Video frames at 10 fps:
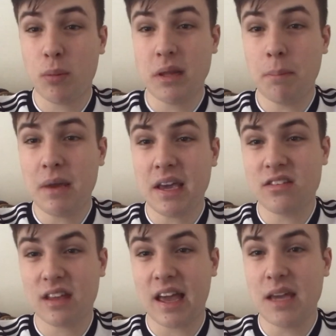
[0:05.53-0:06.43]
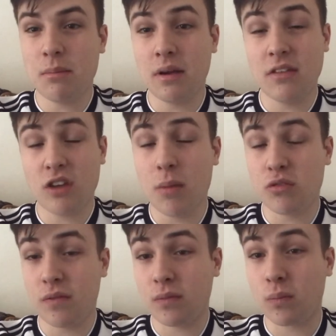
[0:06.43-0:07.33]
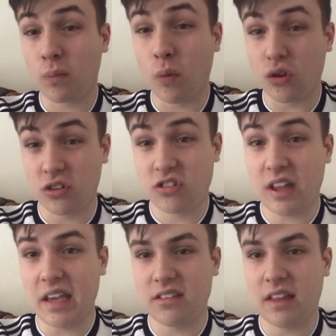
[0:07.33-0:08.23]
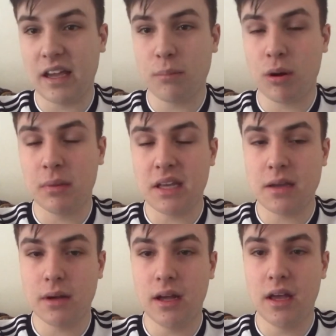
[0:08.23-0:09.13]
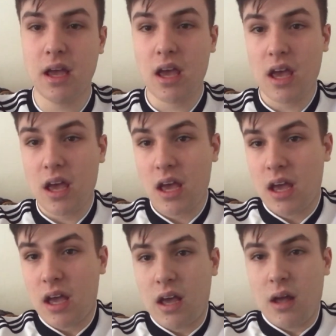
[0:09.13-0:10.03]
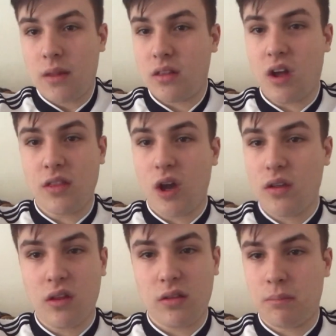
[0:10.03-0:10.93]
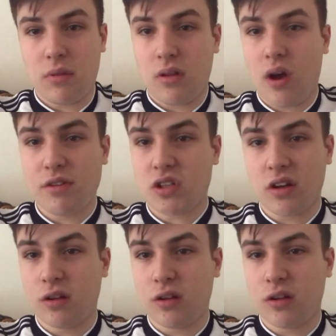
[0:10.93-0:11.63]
Probably the biggest game in terms of what's at stake today in the Premier League. Neither side